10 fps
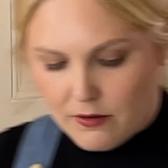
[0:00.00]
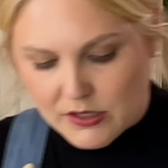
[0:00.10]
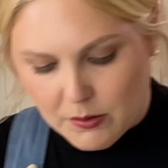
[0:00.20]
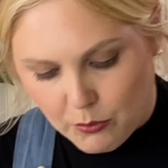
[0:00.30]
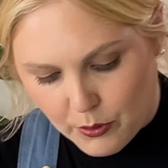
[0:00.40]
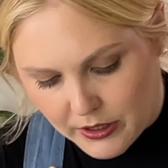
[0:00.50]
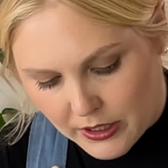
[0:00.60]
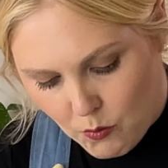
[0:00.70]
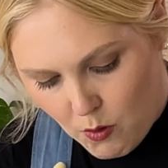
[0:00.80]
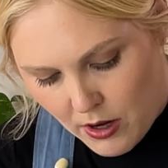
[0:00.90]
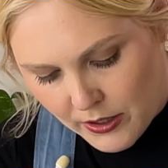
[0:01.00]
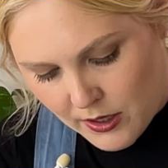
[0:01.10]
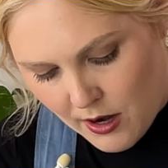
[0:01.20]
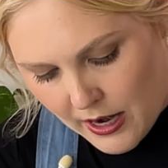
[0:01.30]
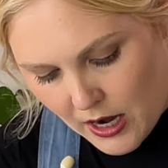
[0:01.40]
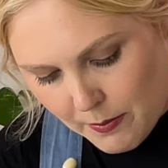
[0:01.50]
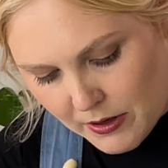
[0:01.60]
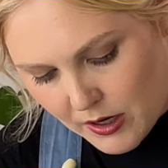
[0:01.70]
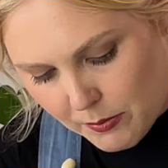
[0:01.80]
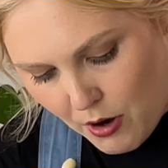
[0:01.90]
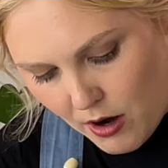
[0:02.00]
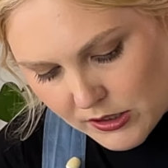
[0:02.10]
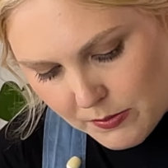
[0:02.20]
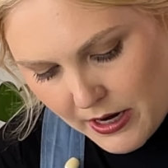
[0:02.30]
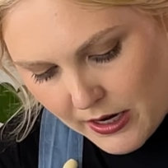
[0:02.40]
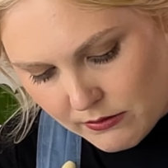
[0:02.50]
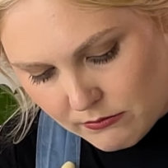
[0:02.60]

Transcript: some boiling water, and I'm gonna approximate